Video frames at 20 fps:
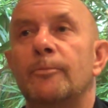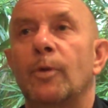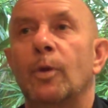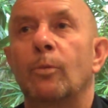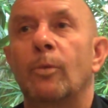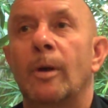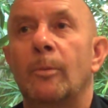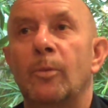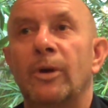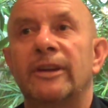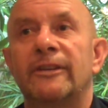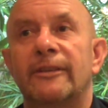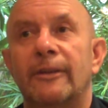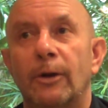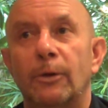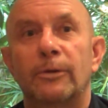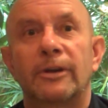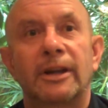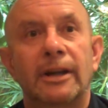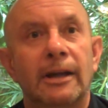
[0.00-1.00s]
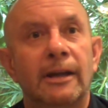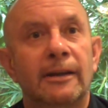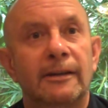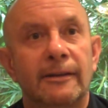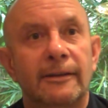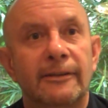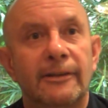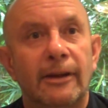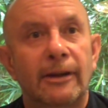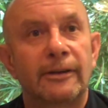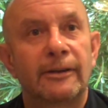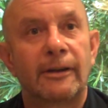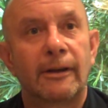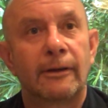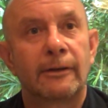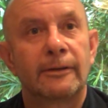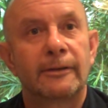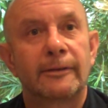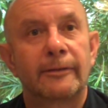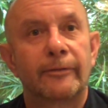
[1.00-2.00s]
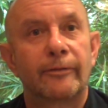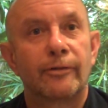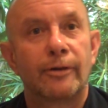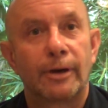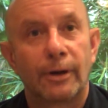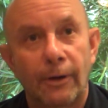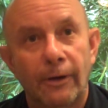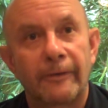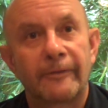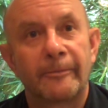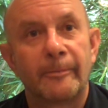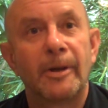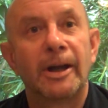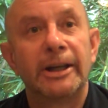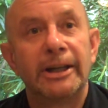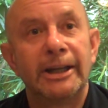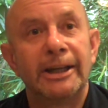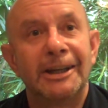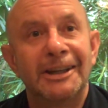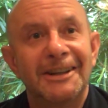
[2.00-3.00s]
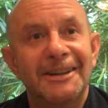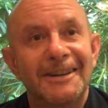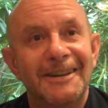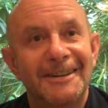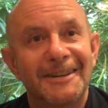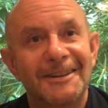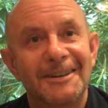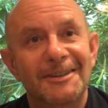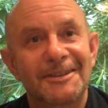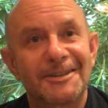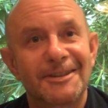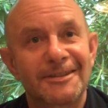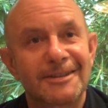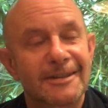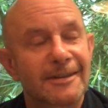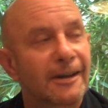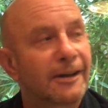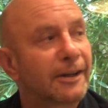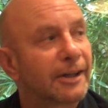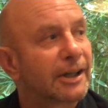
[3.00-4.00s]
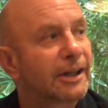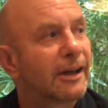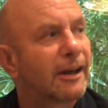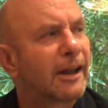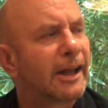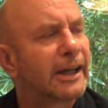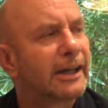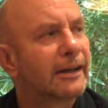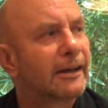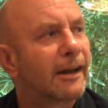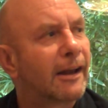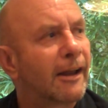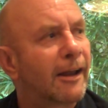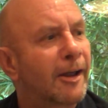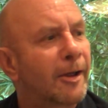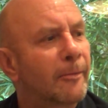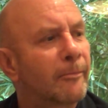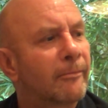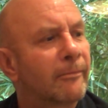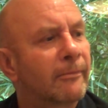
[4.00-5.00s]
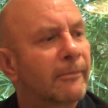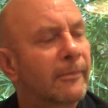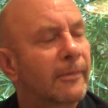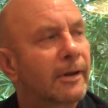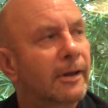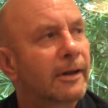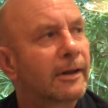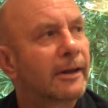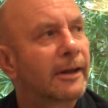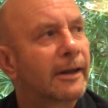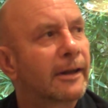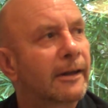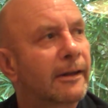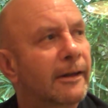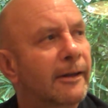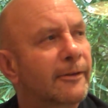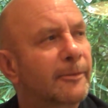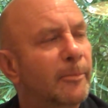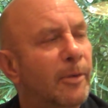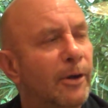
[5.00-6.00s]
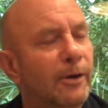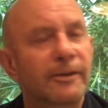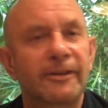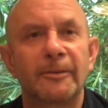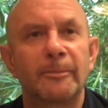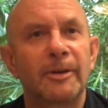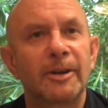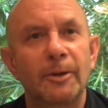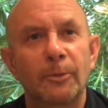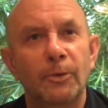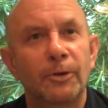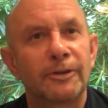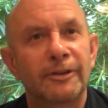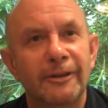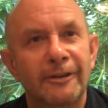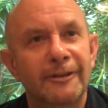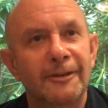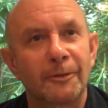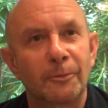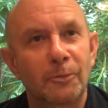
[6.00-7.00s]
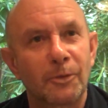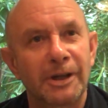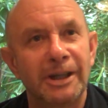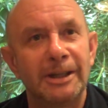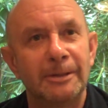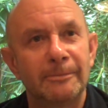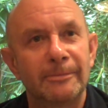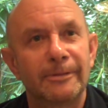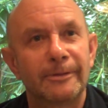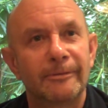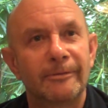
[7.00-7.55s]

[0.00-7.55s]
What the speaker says: when we sold it at Sundance for a lot of money to Searchlight, there's part of me that wanted to weep